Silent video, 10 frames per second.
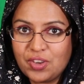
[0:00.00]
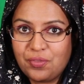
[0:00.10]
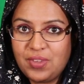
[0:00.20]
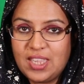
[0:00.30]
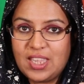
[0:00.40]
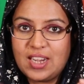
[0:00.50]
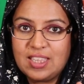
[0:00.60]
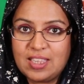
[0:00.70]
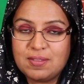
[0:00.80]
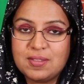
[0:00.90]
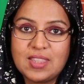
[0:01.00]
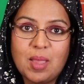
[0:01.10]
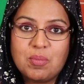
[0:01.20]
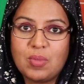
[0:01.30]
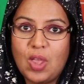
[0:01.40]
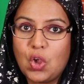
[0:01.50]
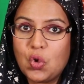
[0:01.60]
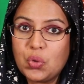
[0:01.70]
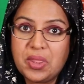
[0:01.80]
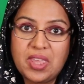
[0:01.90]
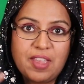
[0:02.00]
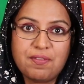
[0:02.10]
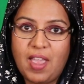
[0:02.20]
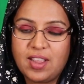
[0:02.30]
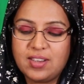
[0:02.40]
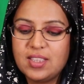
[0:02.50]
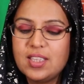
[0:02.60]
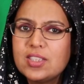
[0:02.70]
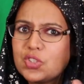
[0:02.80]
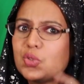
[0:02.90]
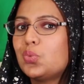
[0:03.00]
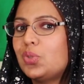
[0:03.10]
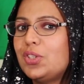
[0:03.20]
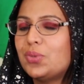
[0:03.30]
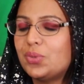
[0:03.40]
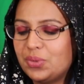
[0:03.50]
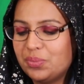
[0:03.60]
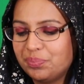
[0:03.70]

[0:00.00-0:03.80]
their feet and it gives them a cooling effect. It's really cool.